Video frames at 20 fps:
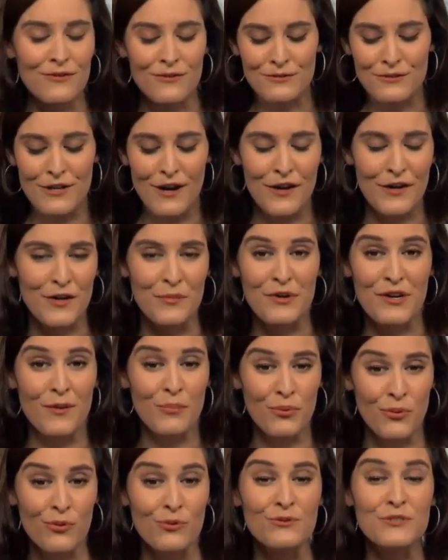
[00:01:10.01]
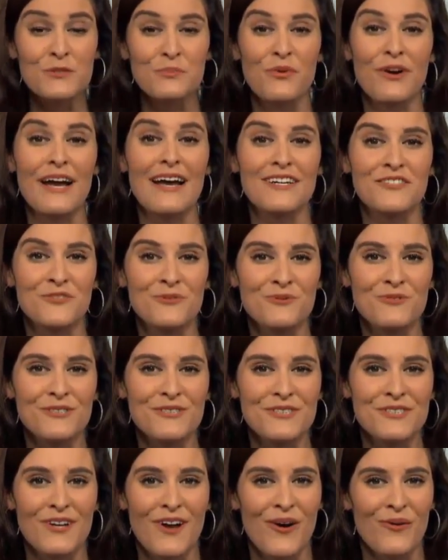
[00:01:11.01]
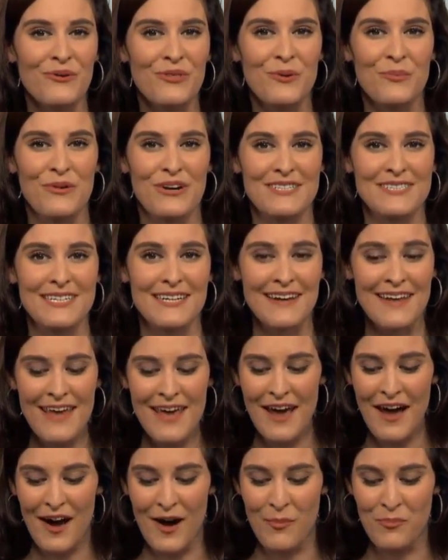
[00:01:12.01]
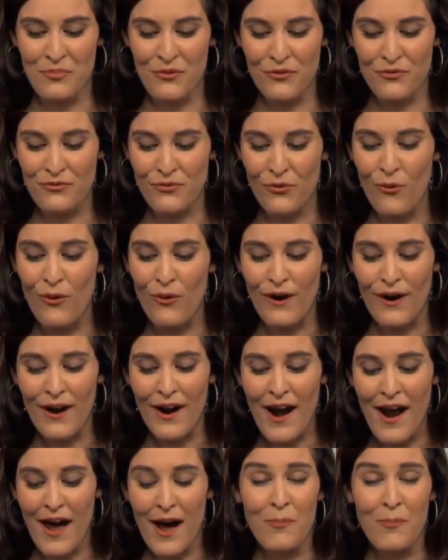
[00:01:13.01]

There's not going to be a pool spray, as you just saw with the president uh, before.